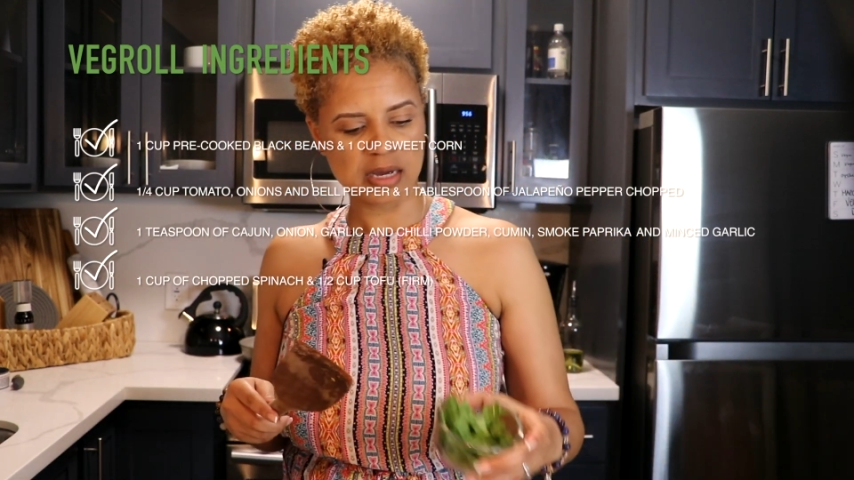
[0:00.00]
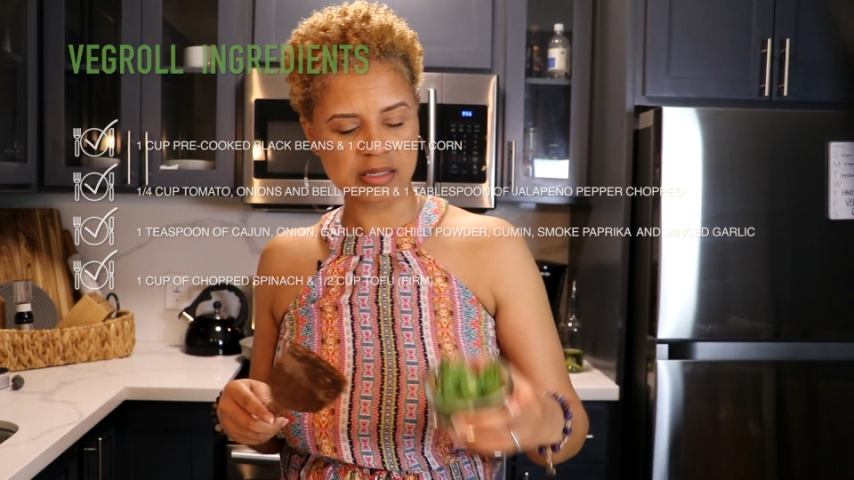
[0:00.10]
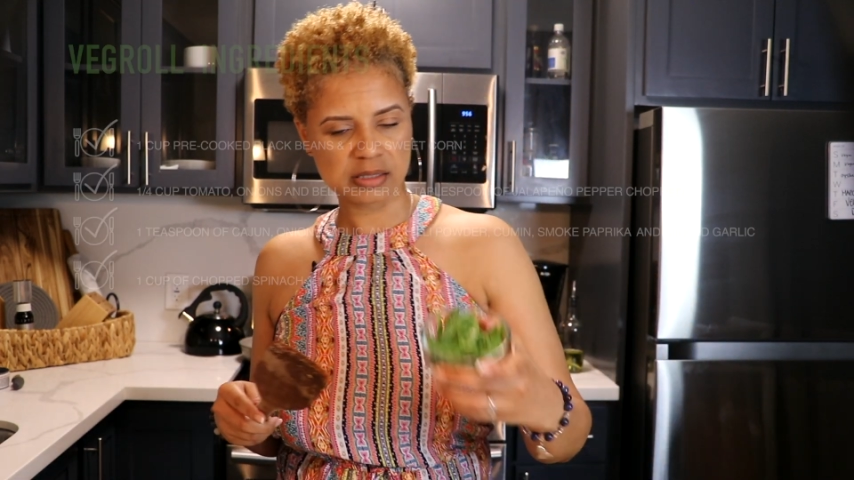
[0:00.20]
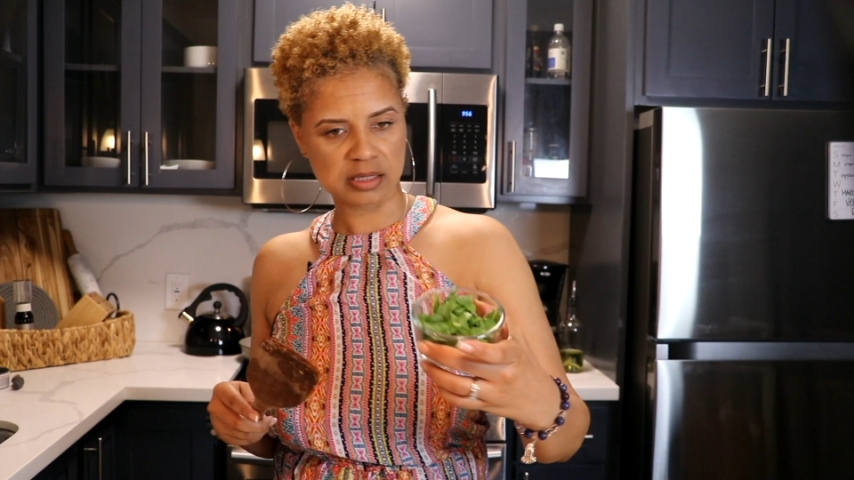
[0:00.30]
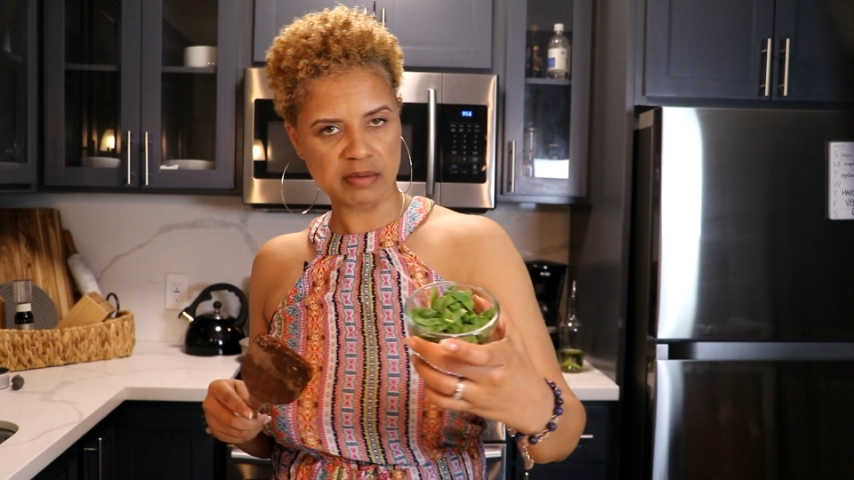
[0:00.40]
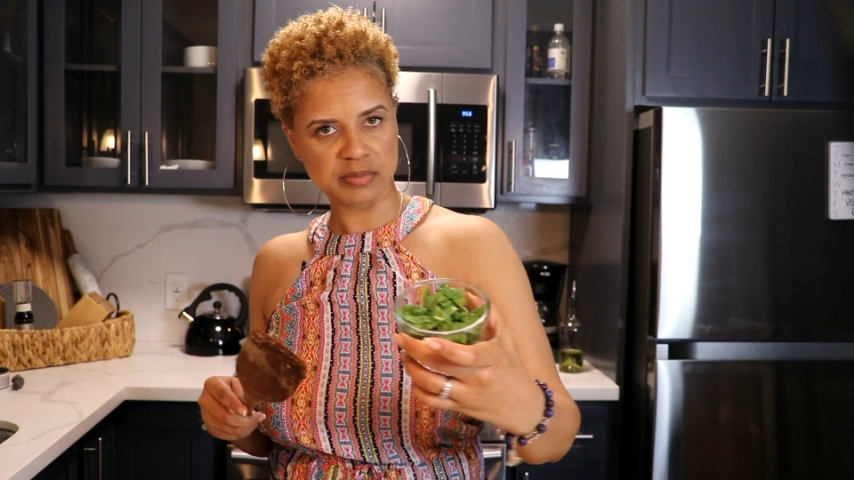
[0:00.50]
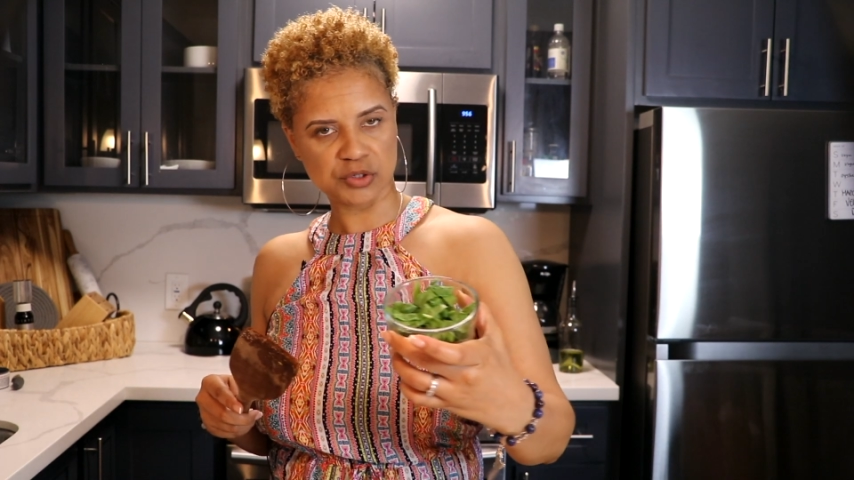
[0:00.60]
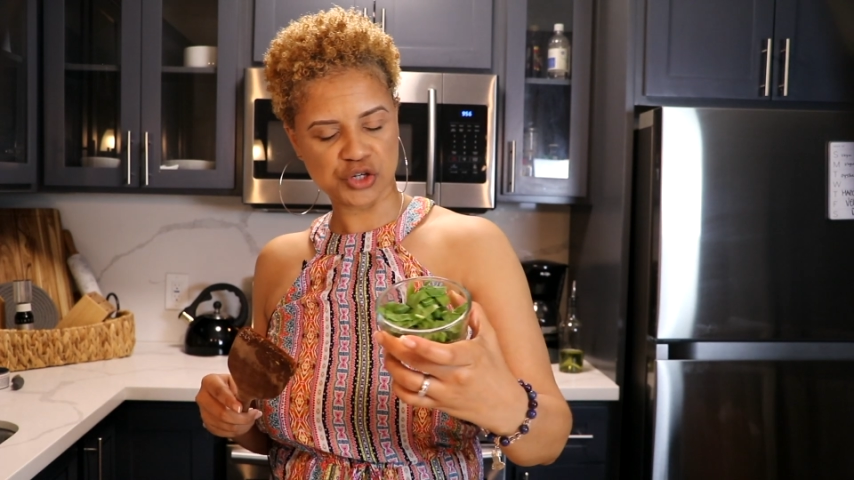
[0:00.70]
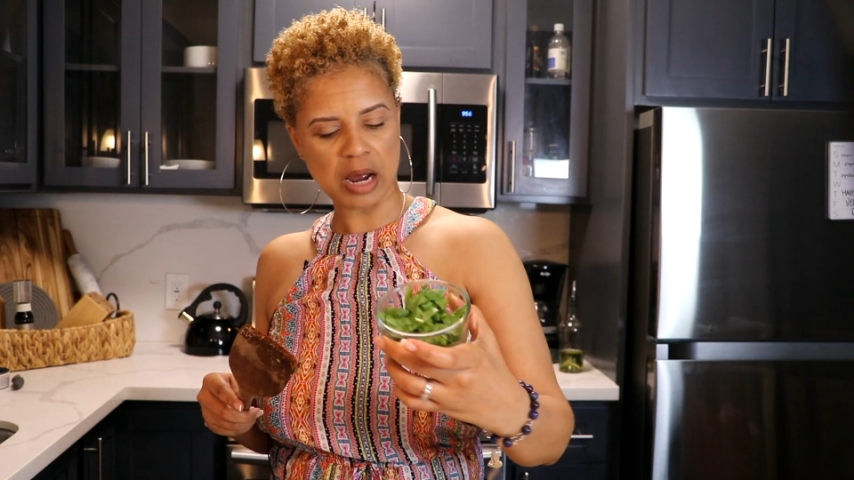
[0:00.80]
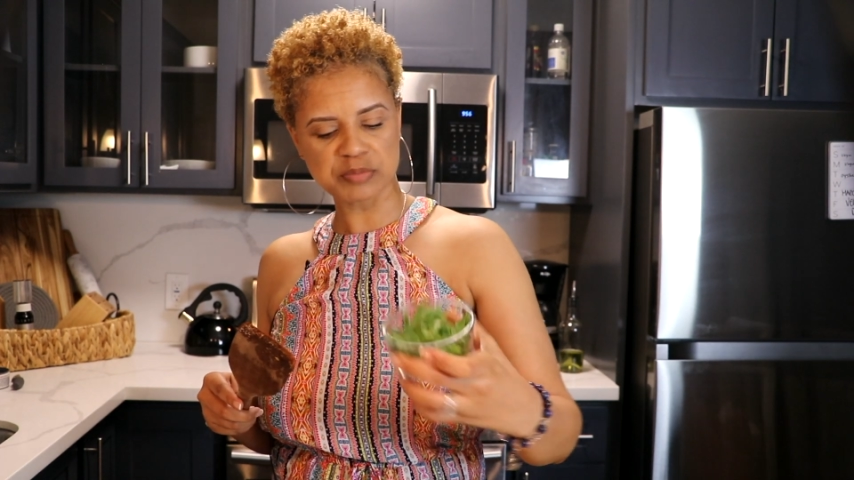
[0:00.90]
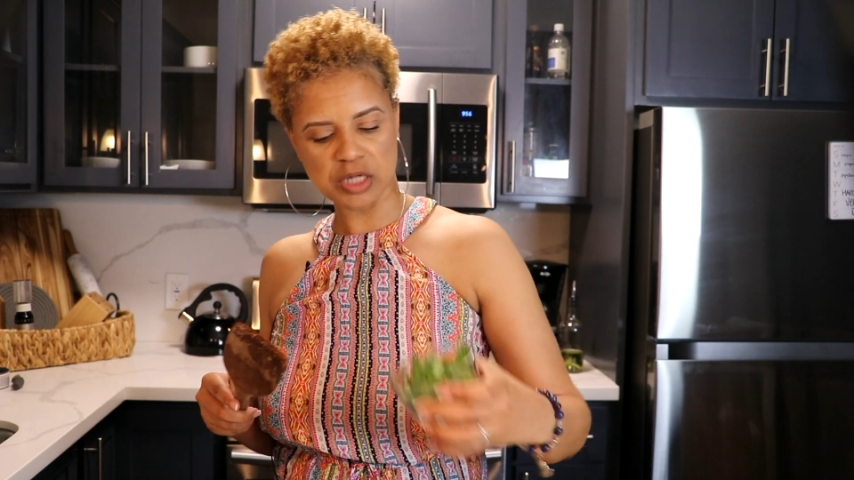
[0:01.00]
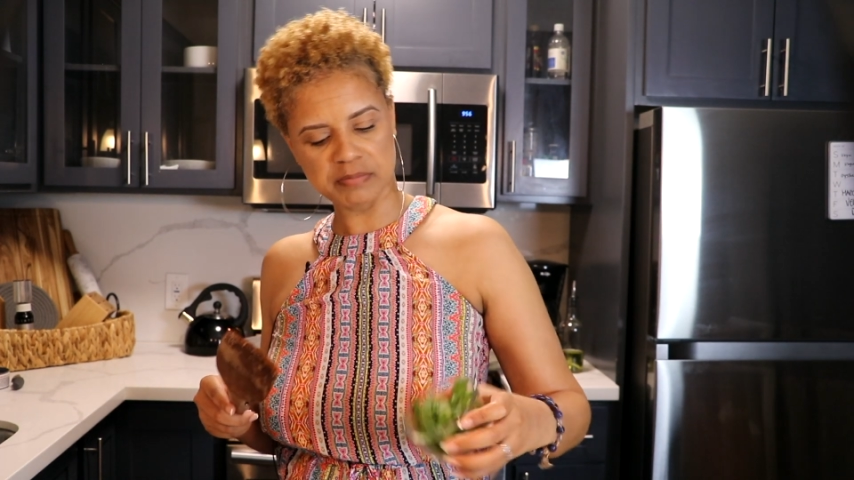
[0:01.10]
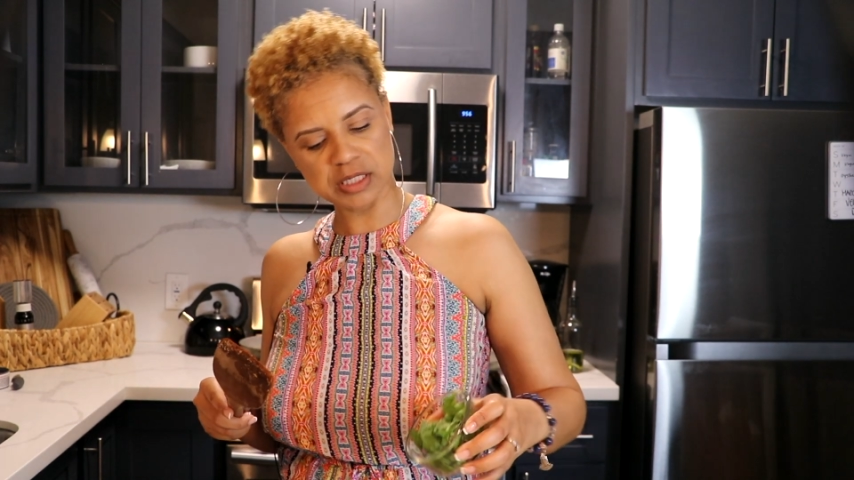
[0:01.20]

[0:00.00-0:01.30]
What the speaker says: some chopped up